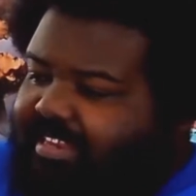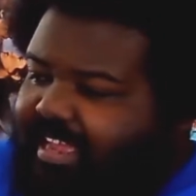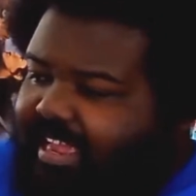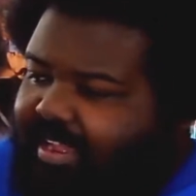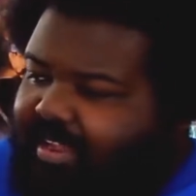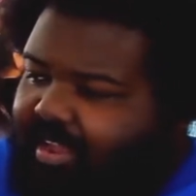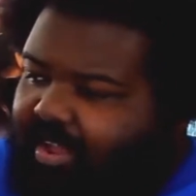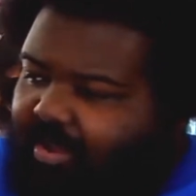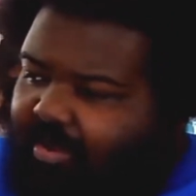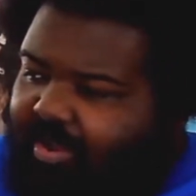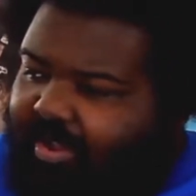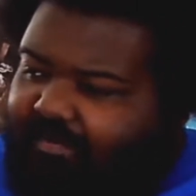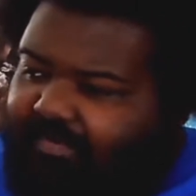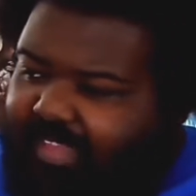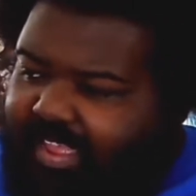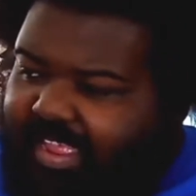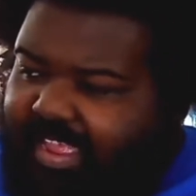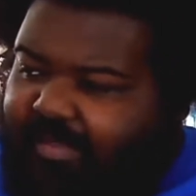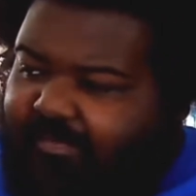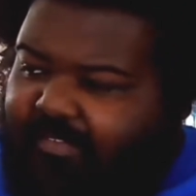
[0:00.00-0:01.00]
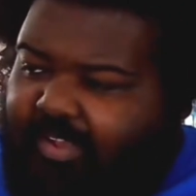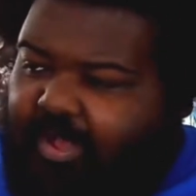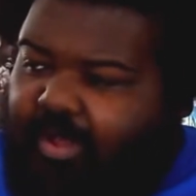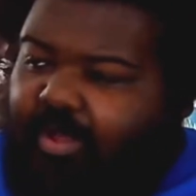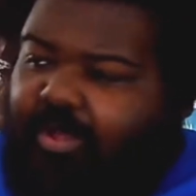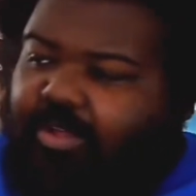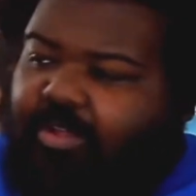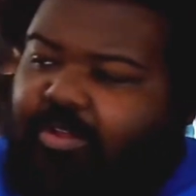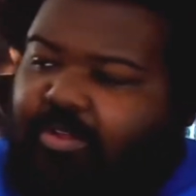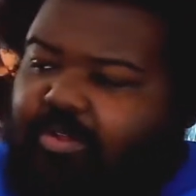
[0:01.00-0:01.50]
that Cole, if
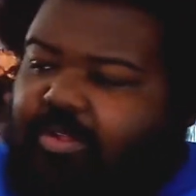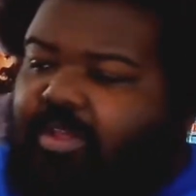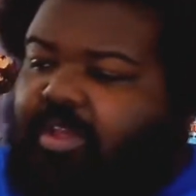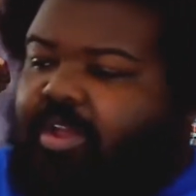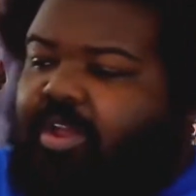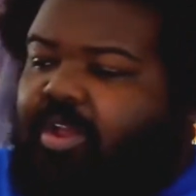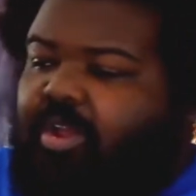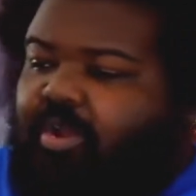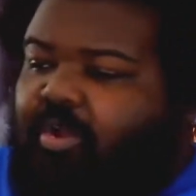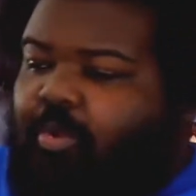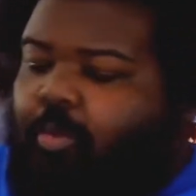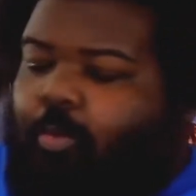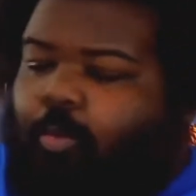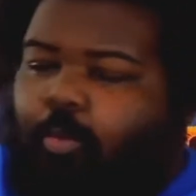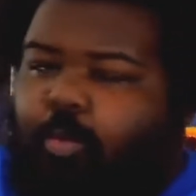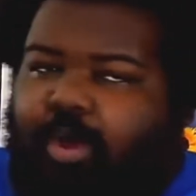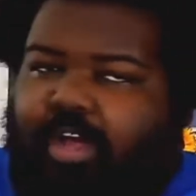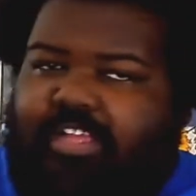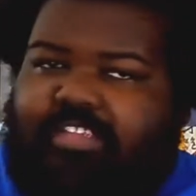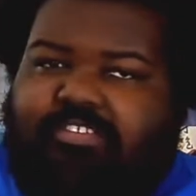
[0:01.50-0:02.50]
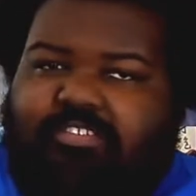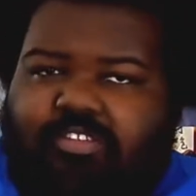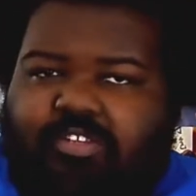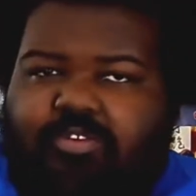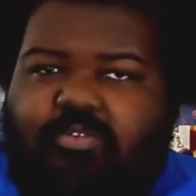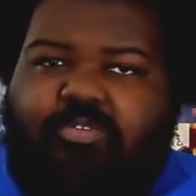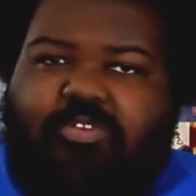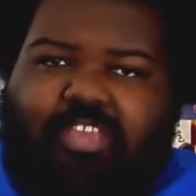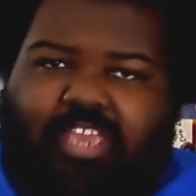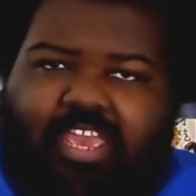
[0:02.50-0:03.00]
Cole was
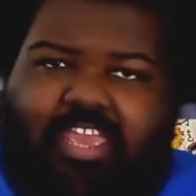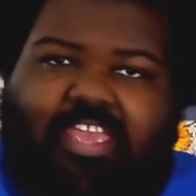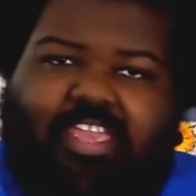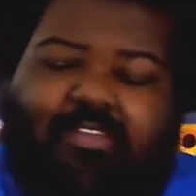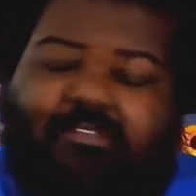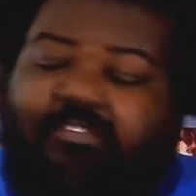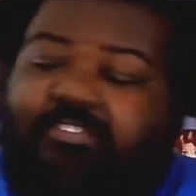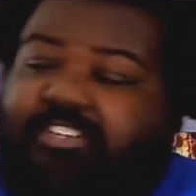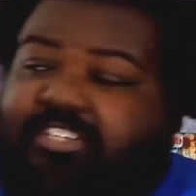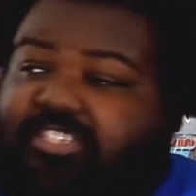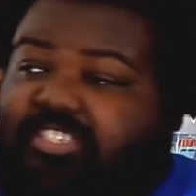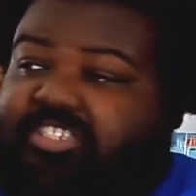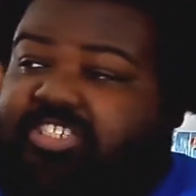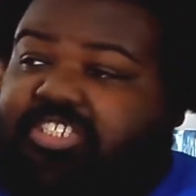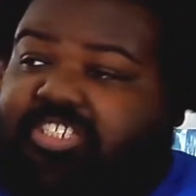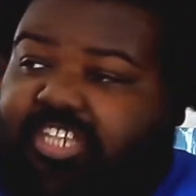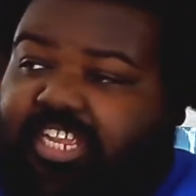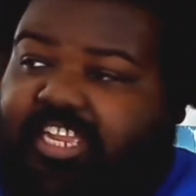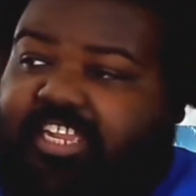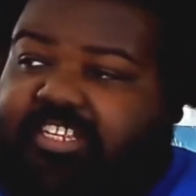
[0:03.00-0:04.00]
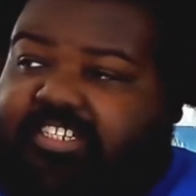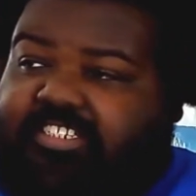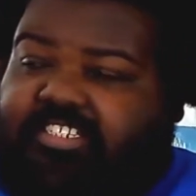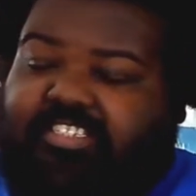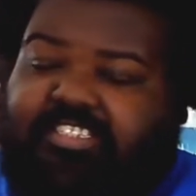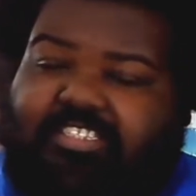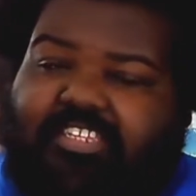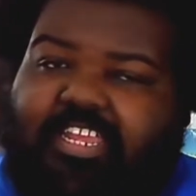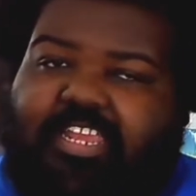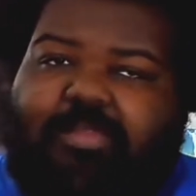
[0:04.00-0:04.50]
Liu Kang, if you just changed
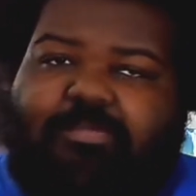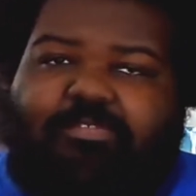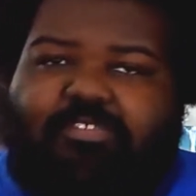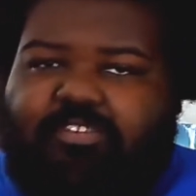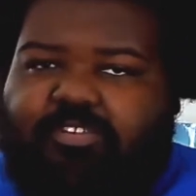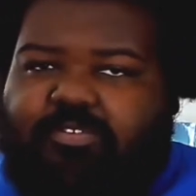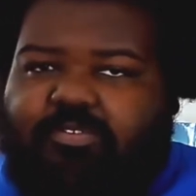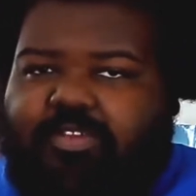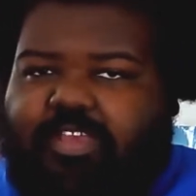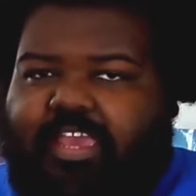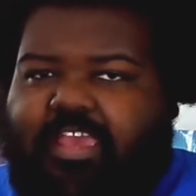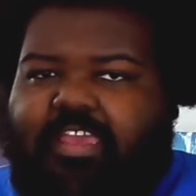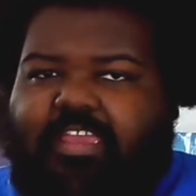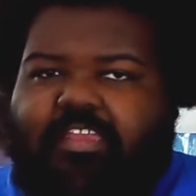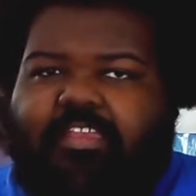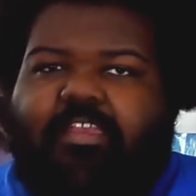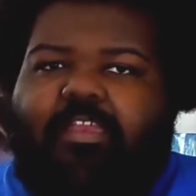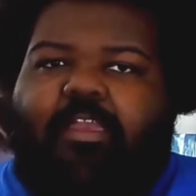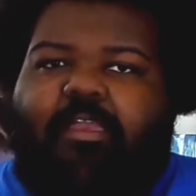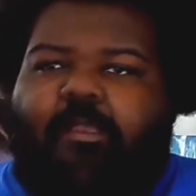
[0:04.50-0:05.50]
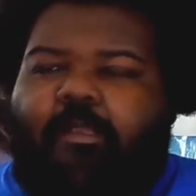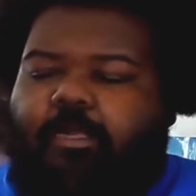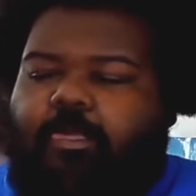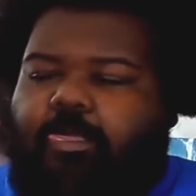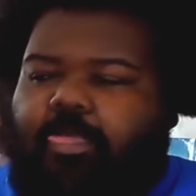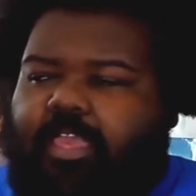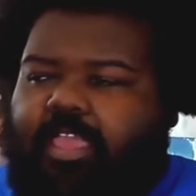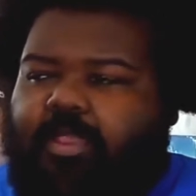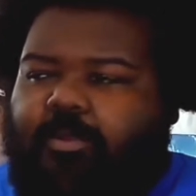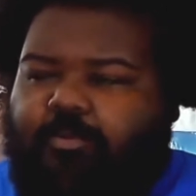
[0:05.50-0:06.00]
his name to Liu Kang,
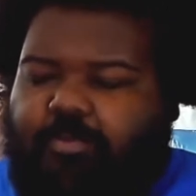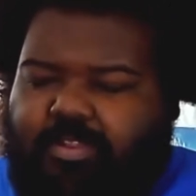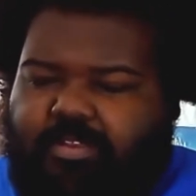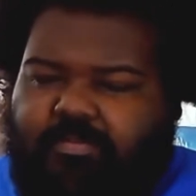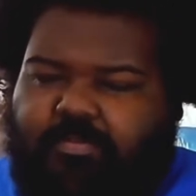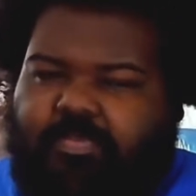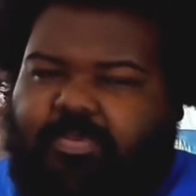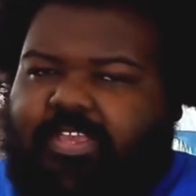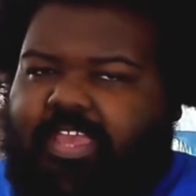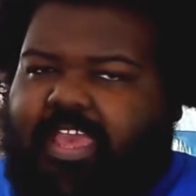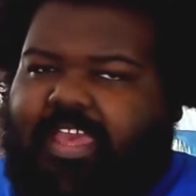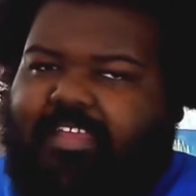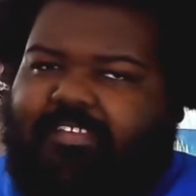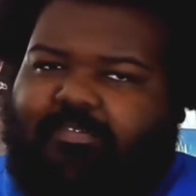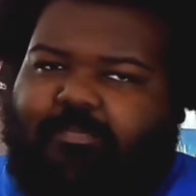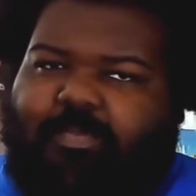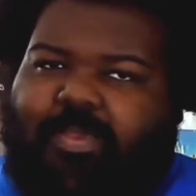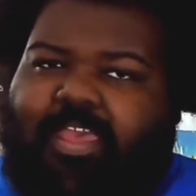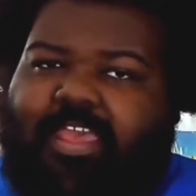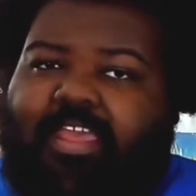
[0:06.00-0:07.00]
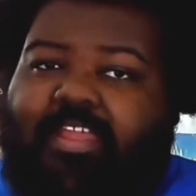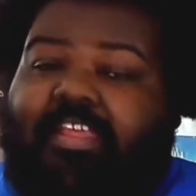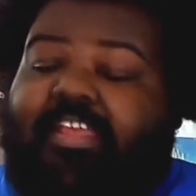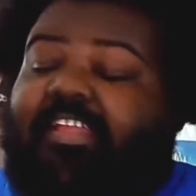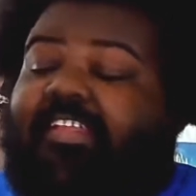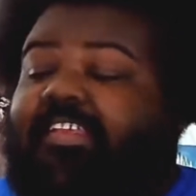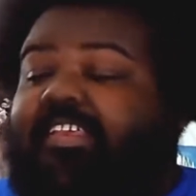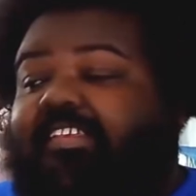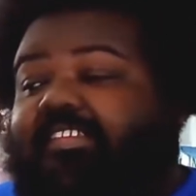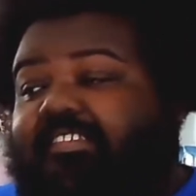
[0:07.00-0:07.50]
it wouldn't be as bad.
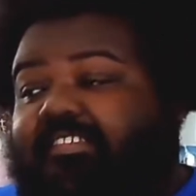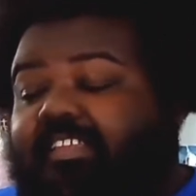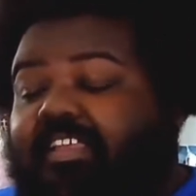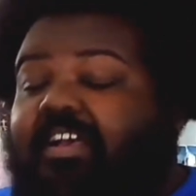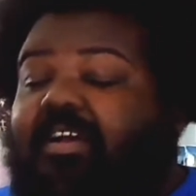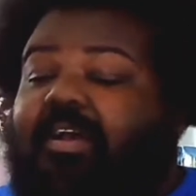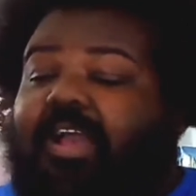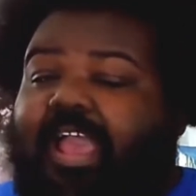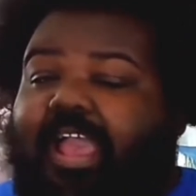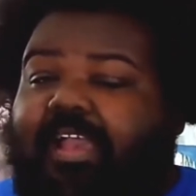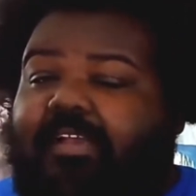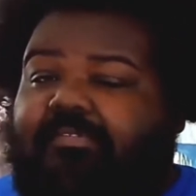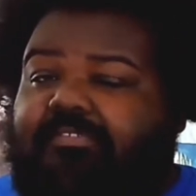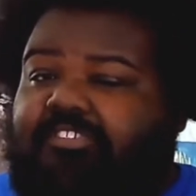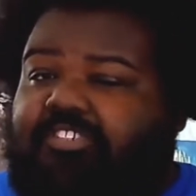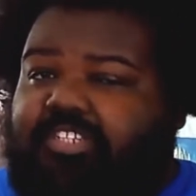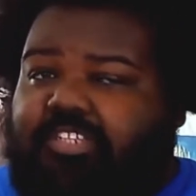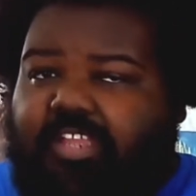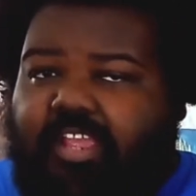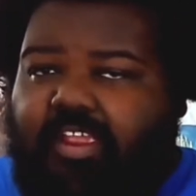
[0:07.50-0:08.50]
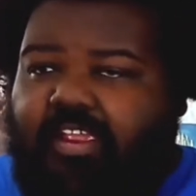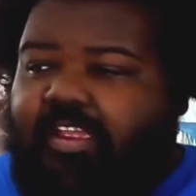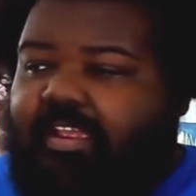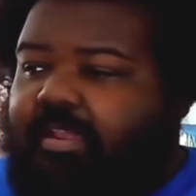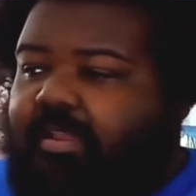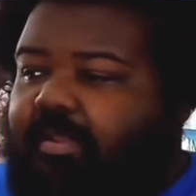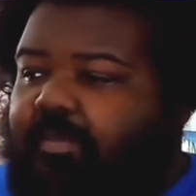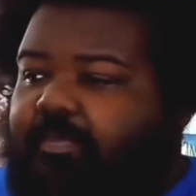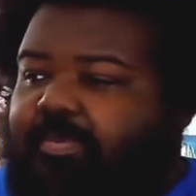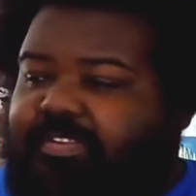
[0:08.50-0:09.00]
If he still have
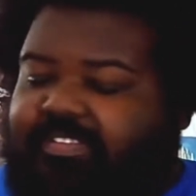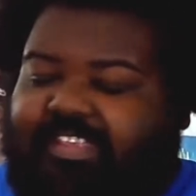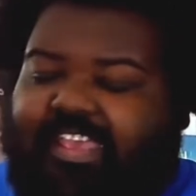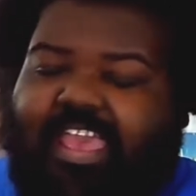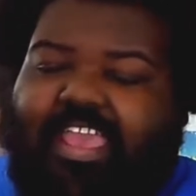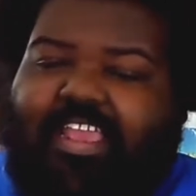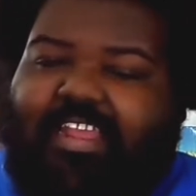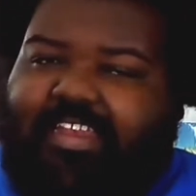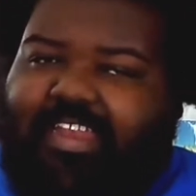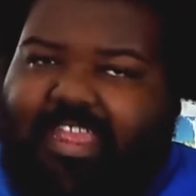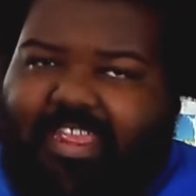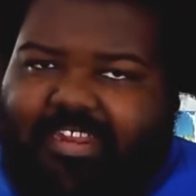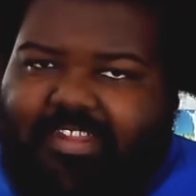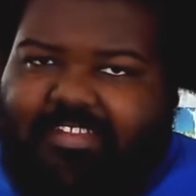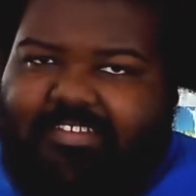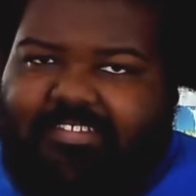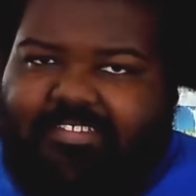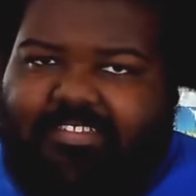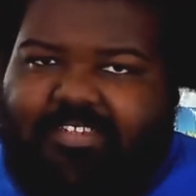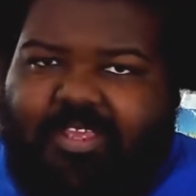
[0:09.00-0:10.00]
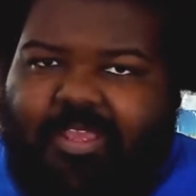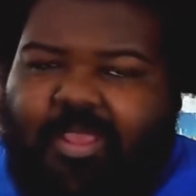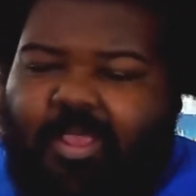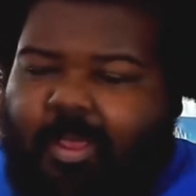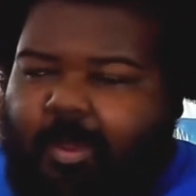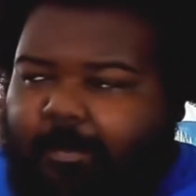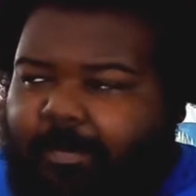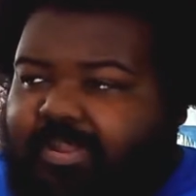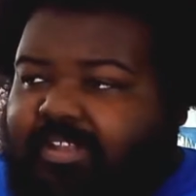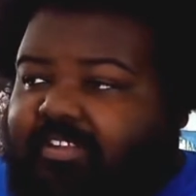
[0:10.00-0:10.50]
generic protagonitis,
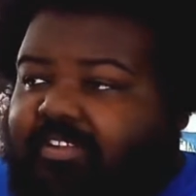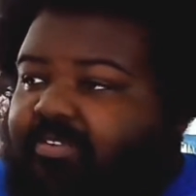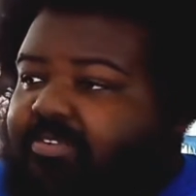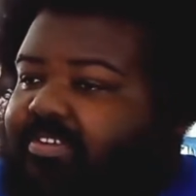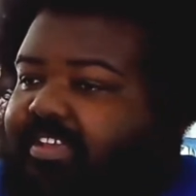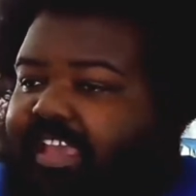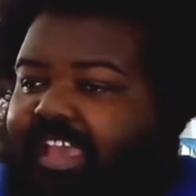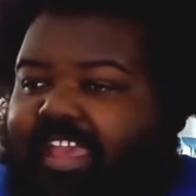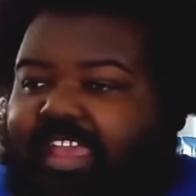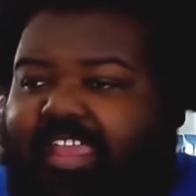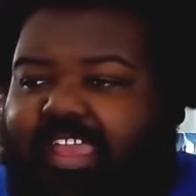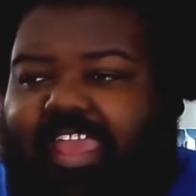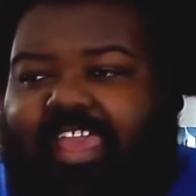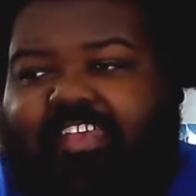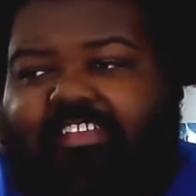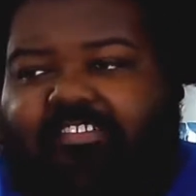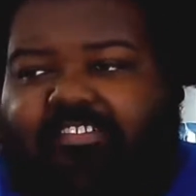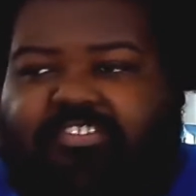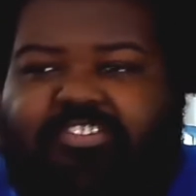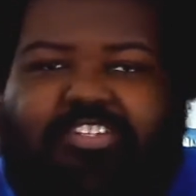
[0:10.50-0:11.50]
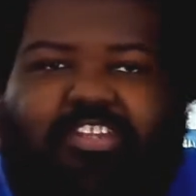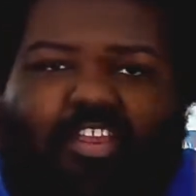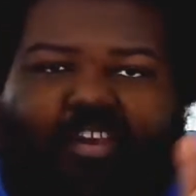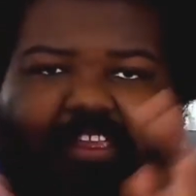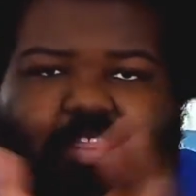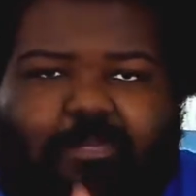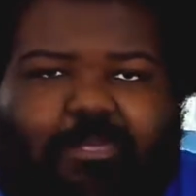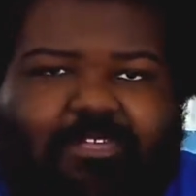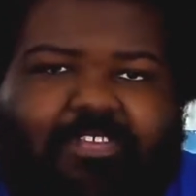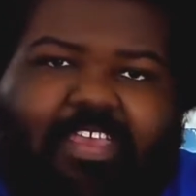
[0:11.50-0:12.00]
but Liu Kang has
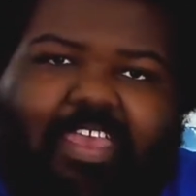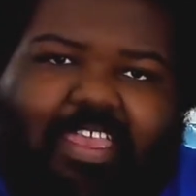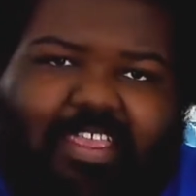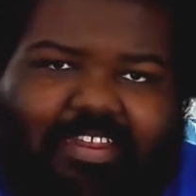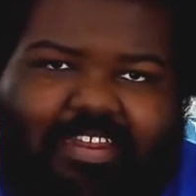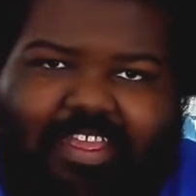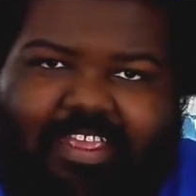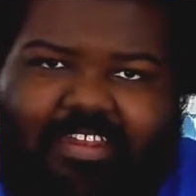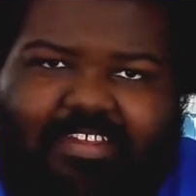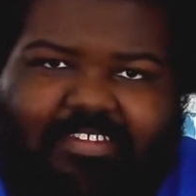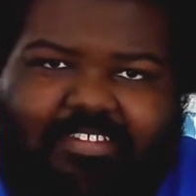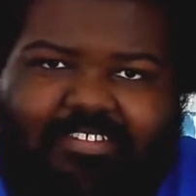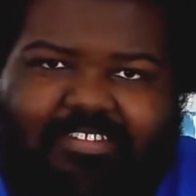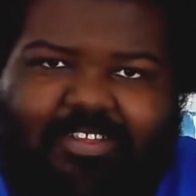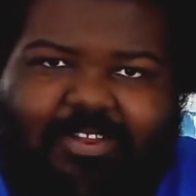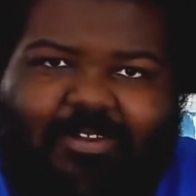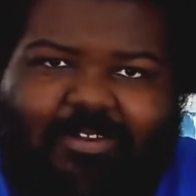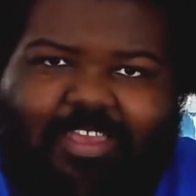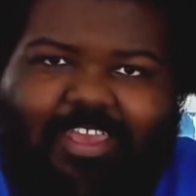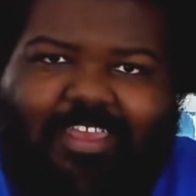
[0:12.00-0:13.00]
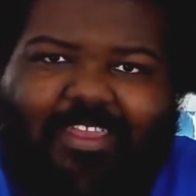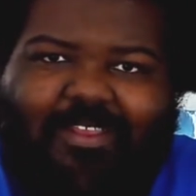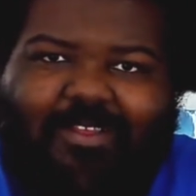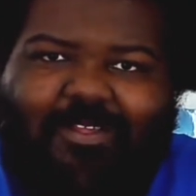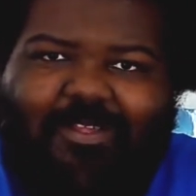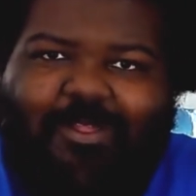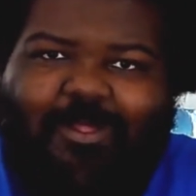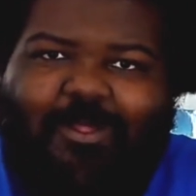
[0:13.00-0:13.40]
generic protagonitis. Okay,